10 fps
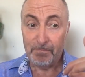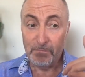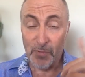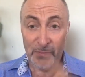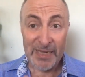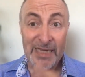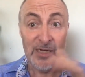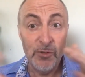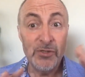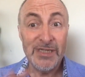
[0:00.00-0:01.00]
but may
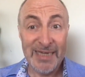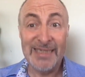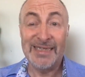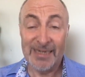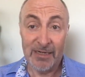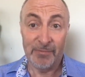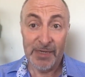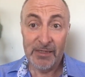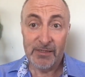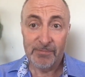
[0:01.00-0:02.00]
elucidate it a little
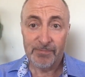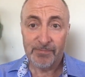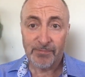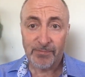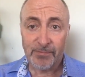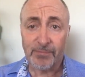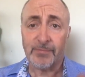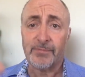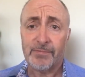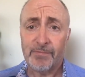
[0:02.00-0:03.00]
bit.
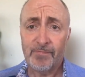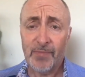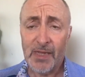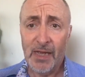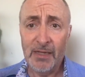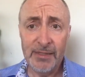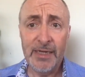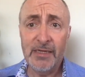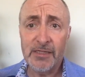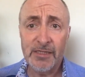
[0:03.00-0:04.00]
And
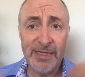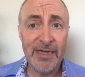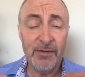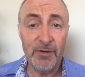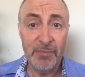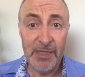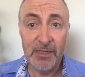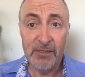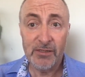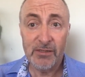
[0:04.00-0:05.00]
then as a secondary
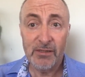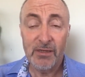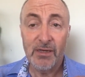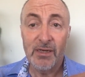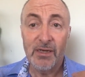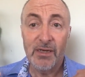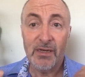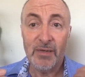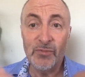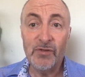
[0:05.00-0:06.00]
piece,
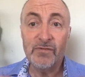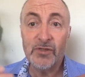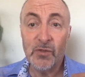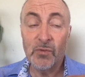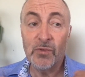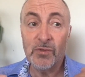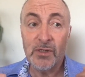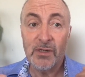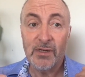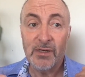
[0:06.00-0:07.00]
can move toward
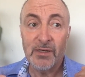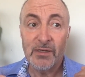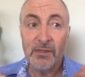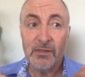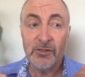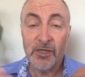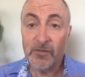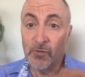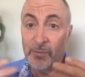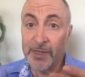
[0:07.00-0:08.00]

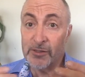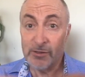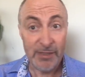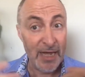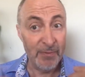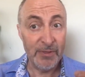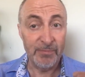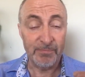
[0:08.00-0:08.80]
transforming it so it doesn't happen.